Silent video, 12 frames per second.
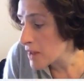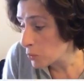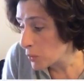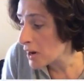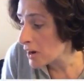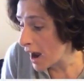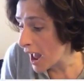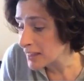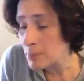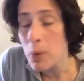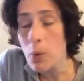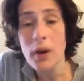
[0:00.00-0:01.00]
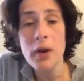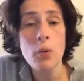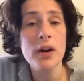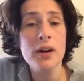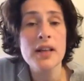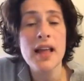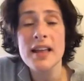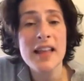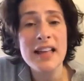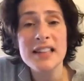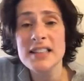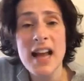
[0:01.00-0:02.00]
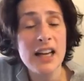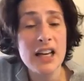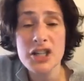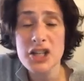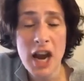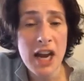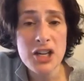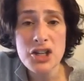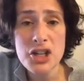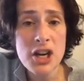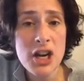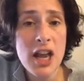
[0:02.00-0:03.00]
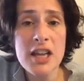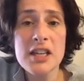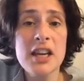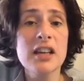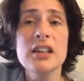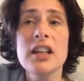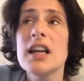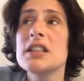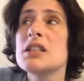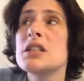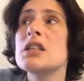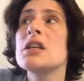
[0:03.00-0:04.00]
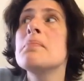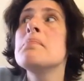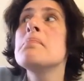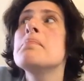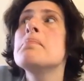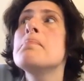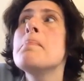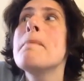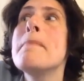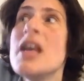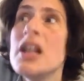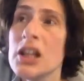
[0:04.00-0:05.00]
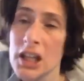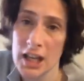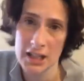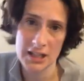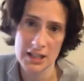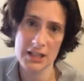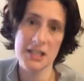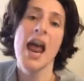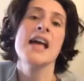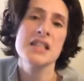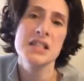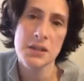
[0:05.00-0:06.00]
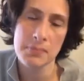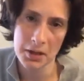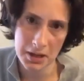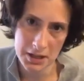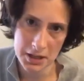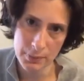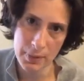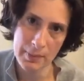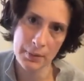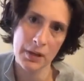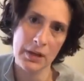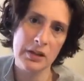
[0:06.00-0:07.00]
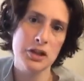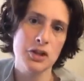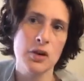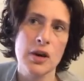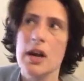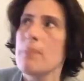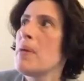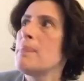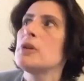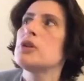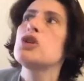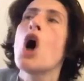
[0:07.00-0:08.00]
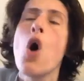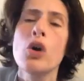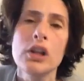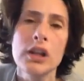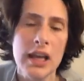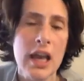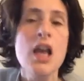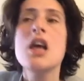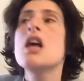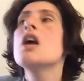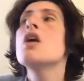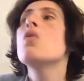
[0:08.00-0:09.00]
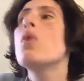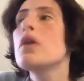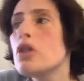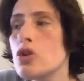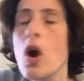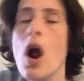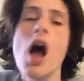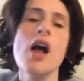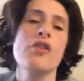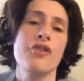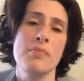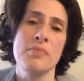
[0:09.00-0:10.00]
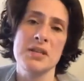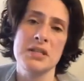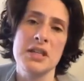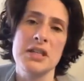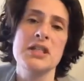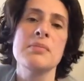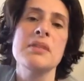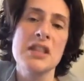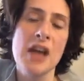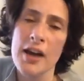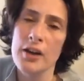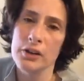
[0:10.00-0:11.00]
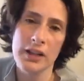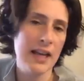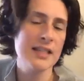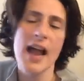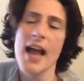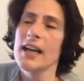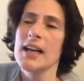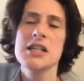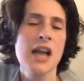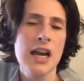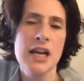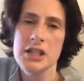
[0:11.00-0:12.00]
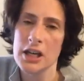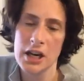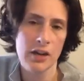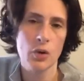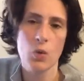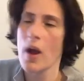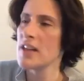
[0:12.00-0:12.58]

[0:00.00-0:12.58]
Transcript: we are at the point where that's not going to change until it's millions, tens of millions of people in the street. People totally withdrawing from this system entirely. It's not going to change any other way.